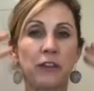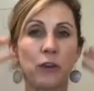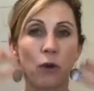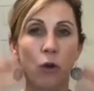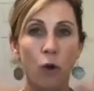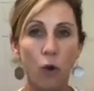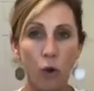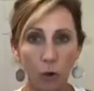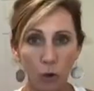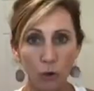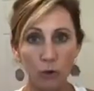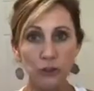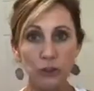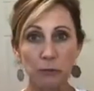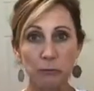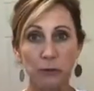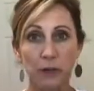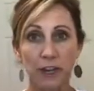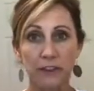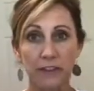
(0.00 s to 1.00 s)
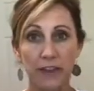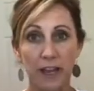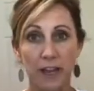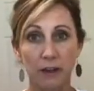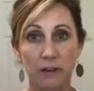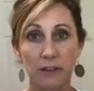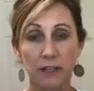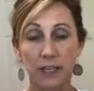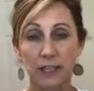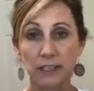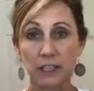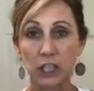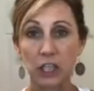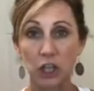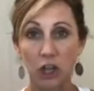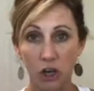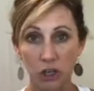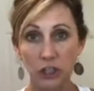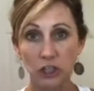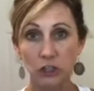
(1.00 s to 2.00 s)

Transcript: you hold your breath out as long